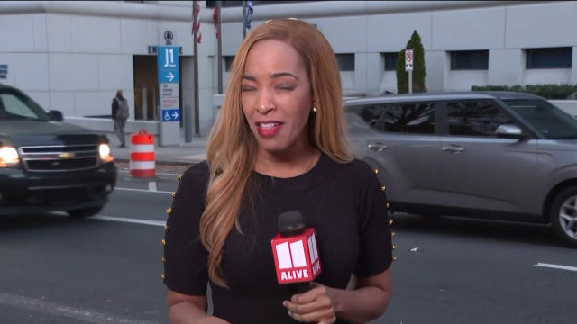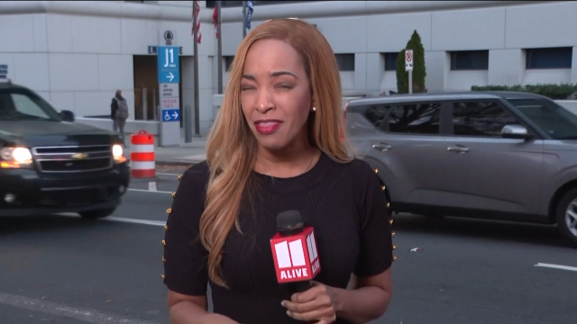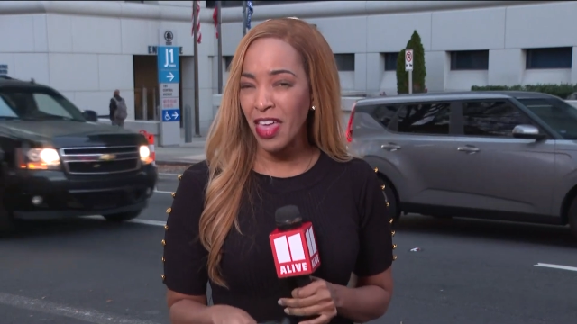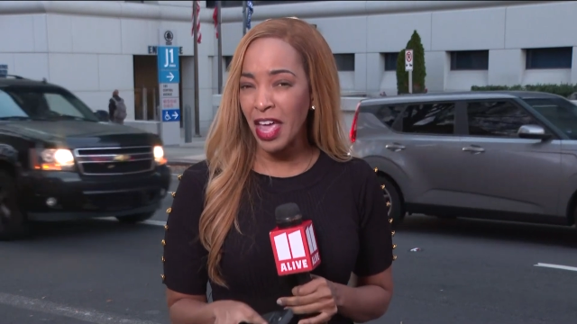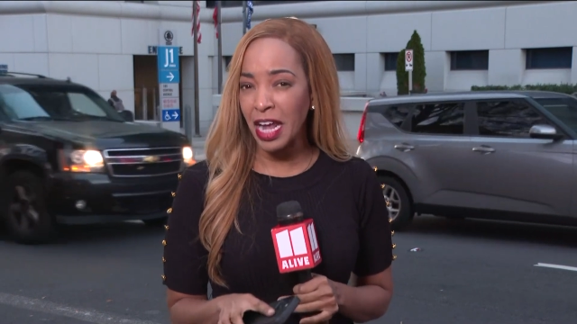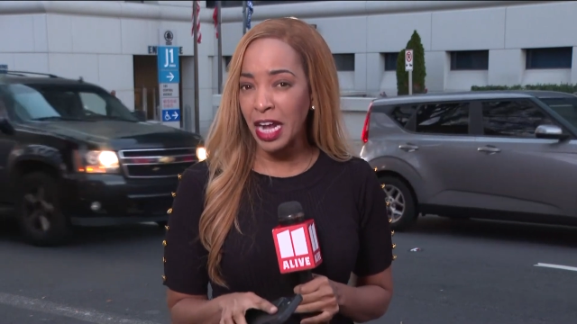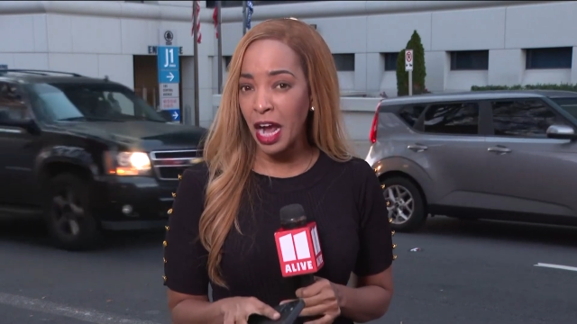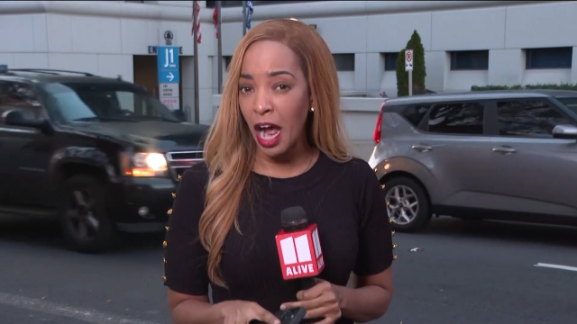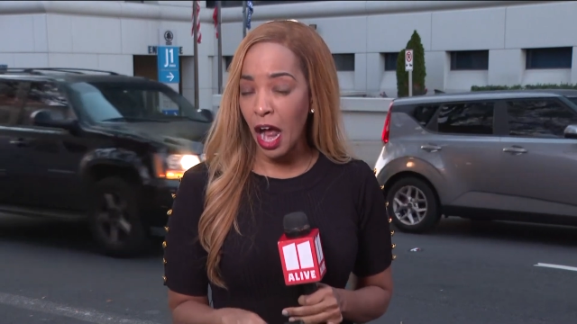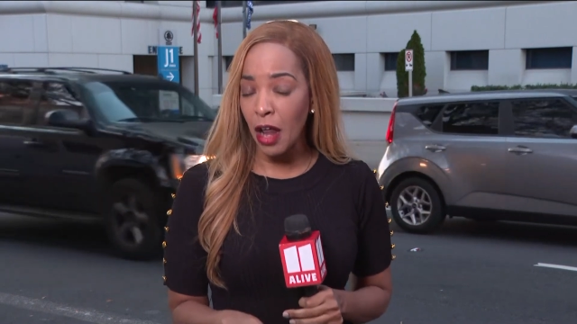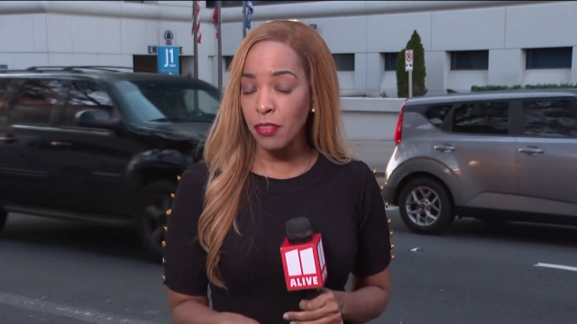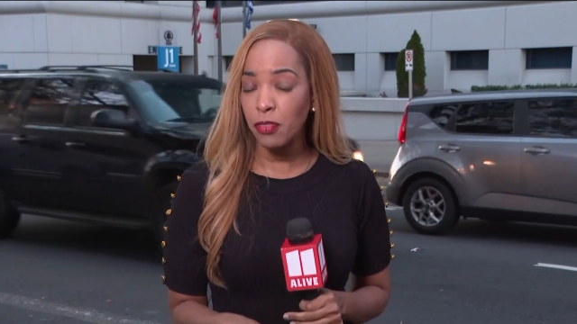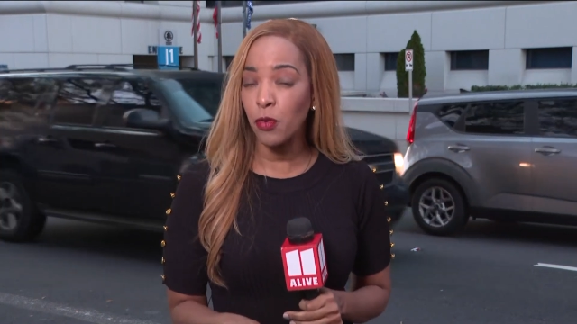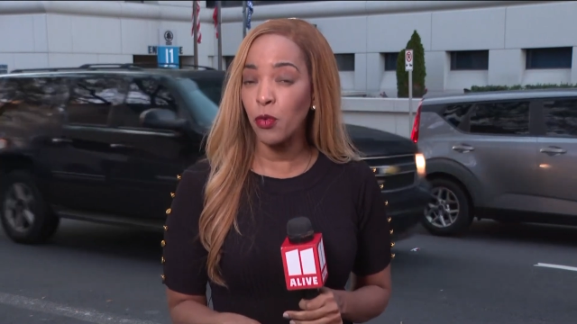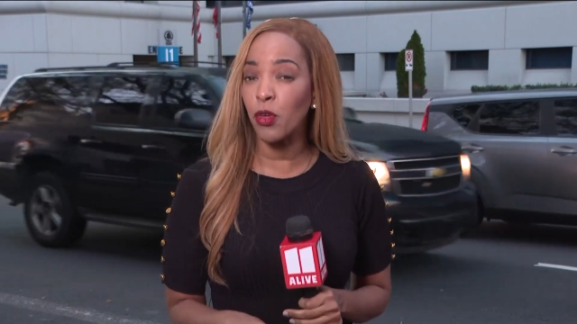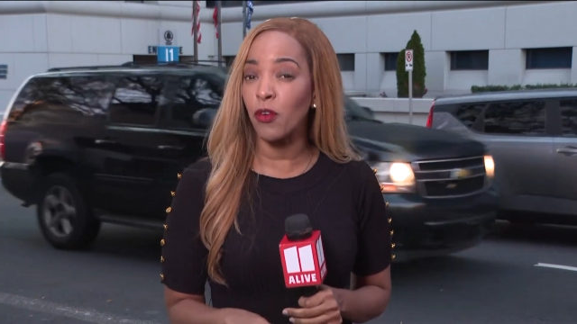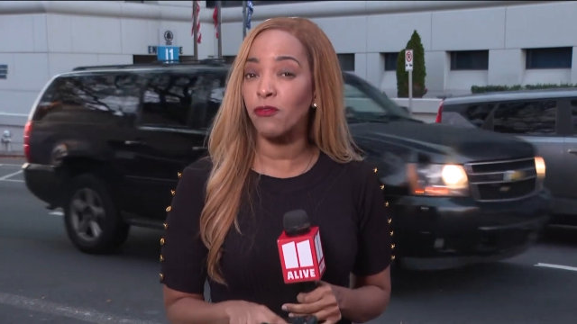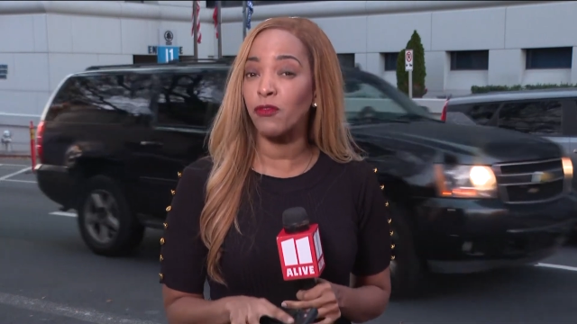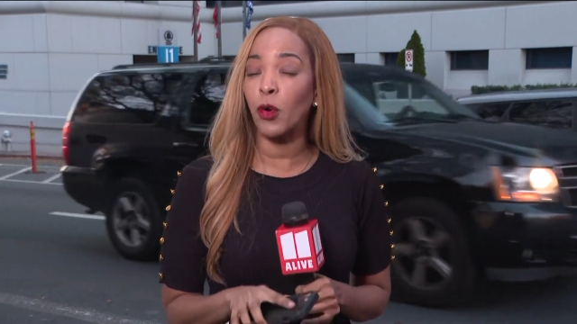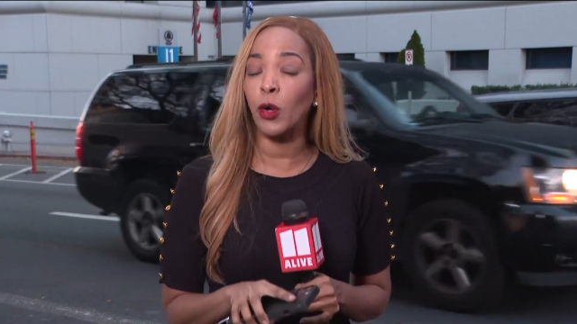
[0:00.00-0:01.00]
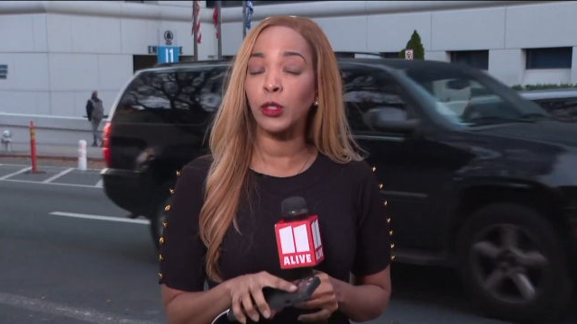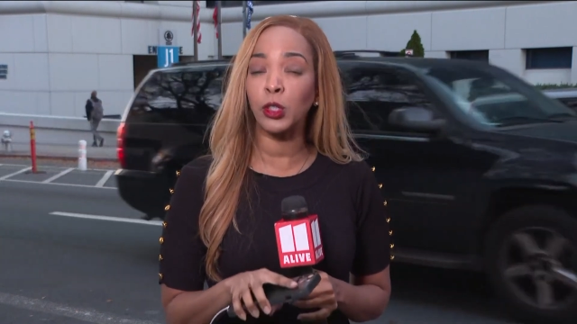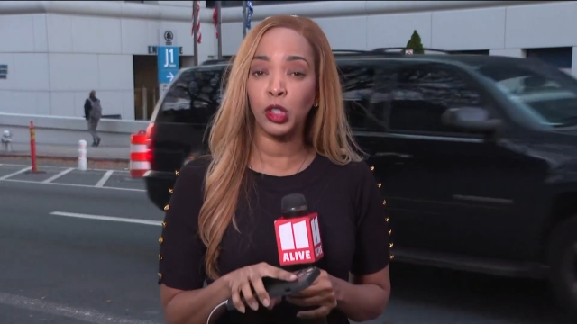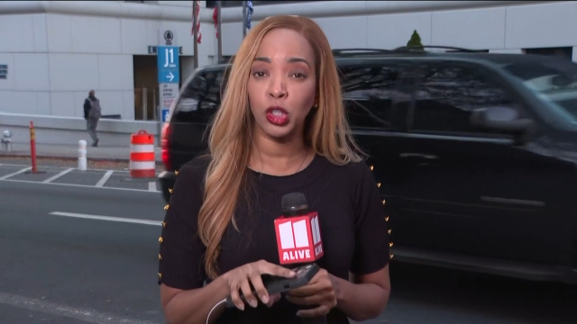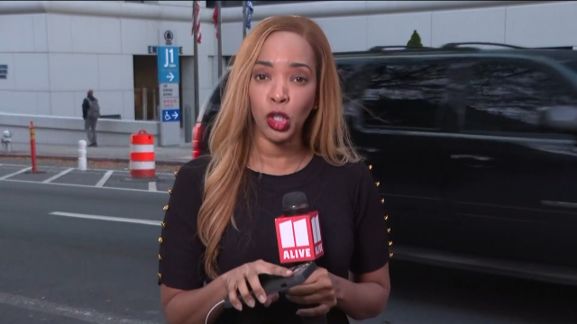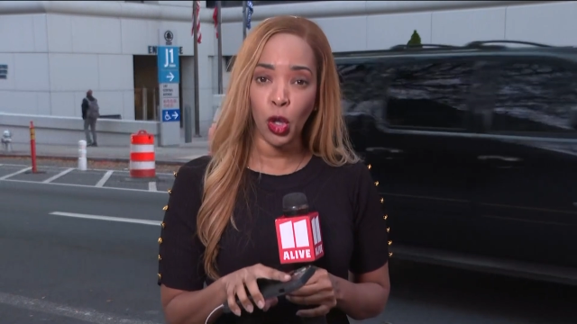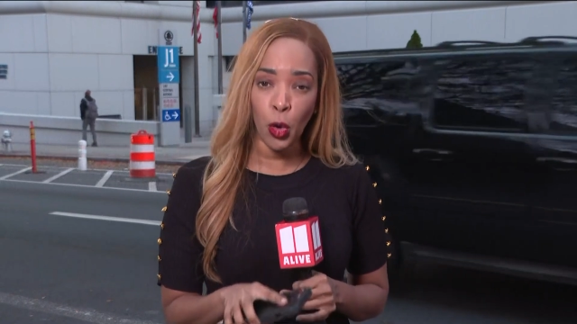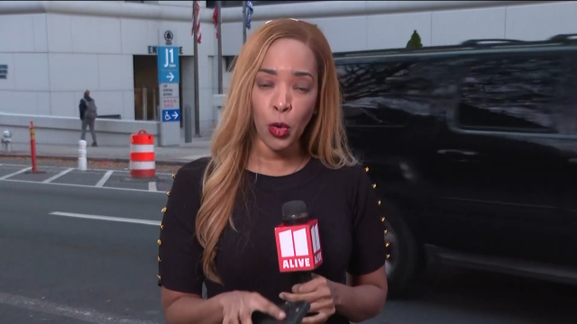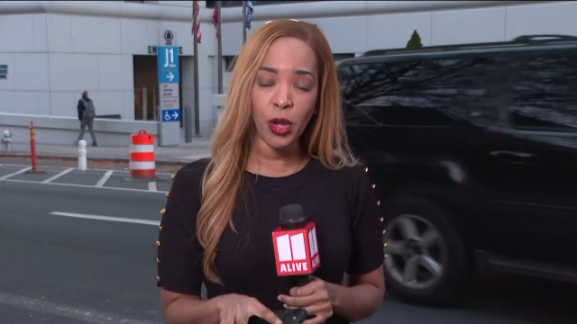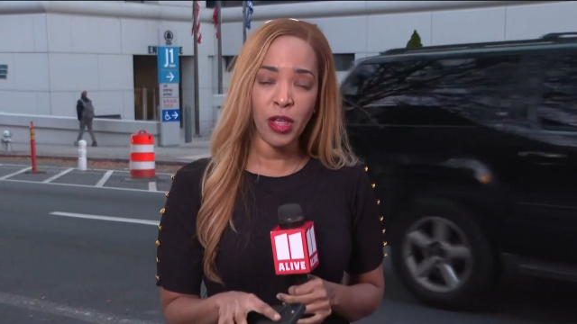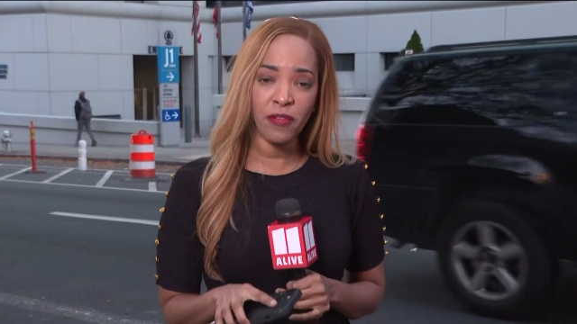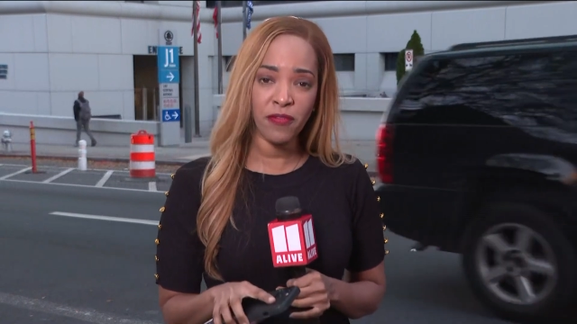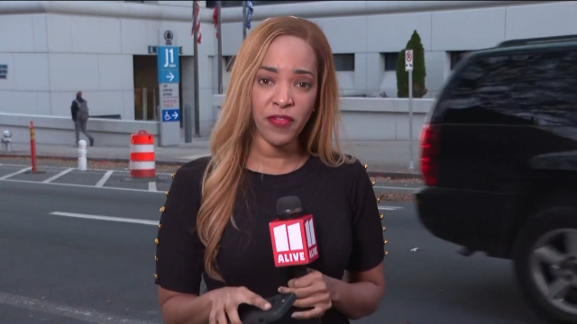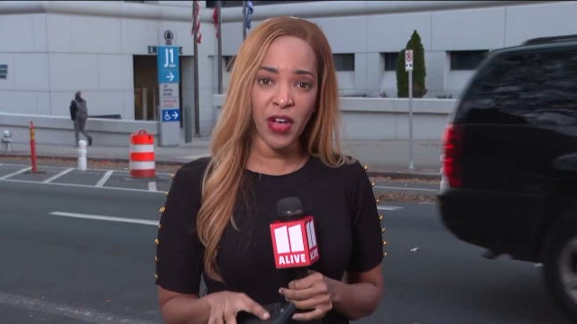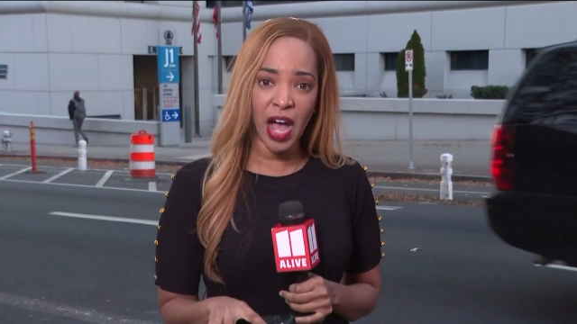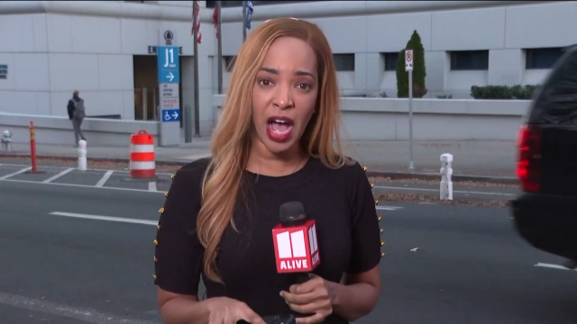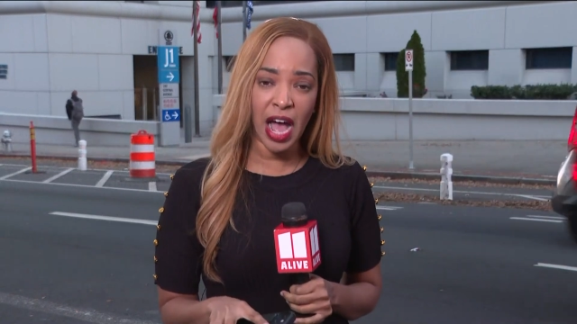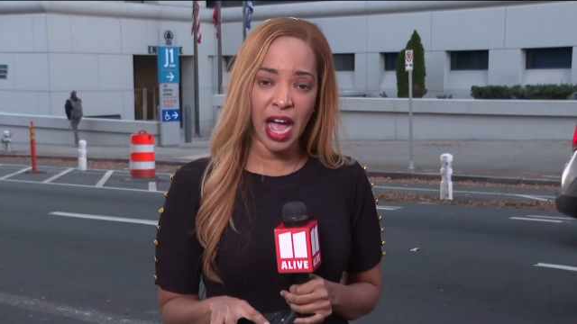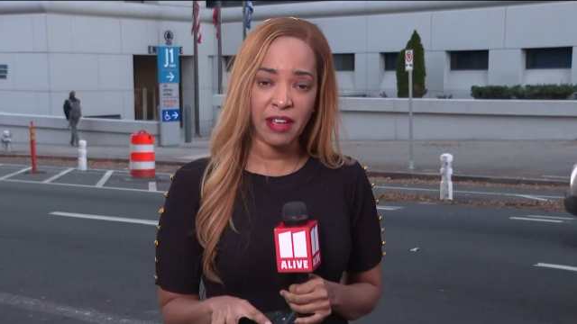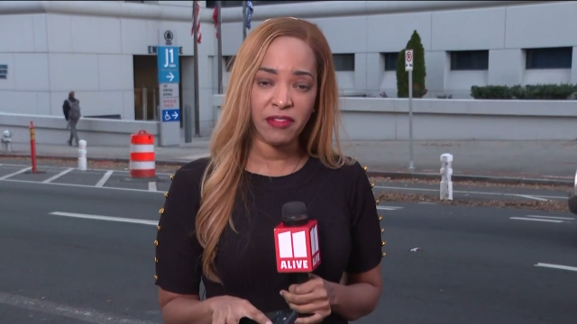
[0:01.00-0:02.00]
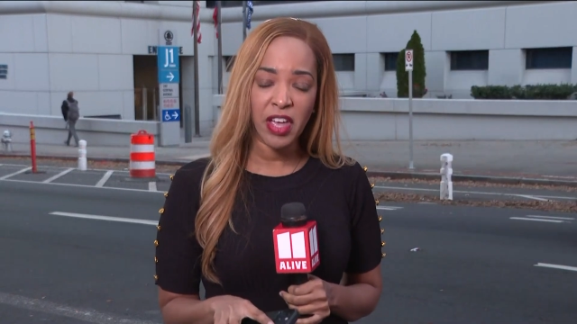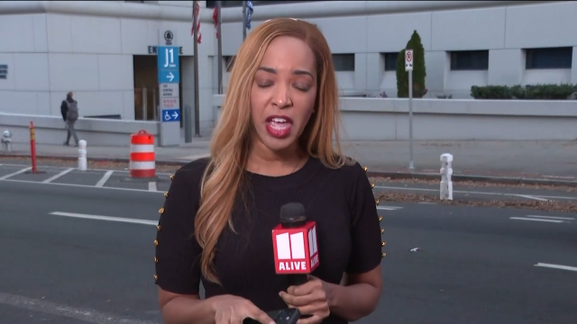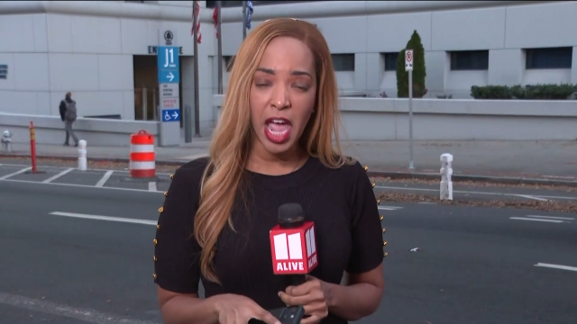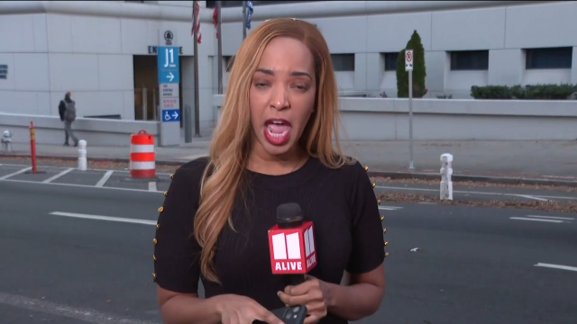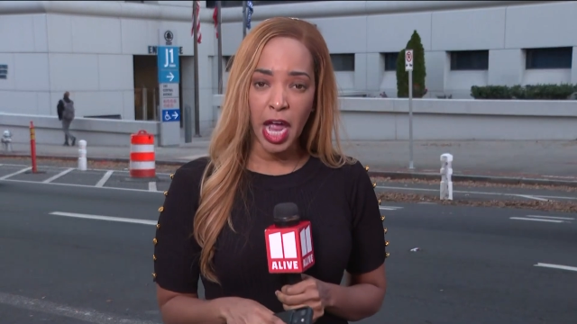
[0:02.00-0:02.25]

They got through the first 35,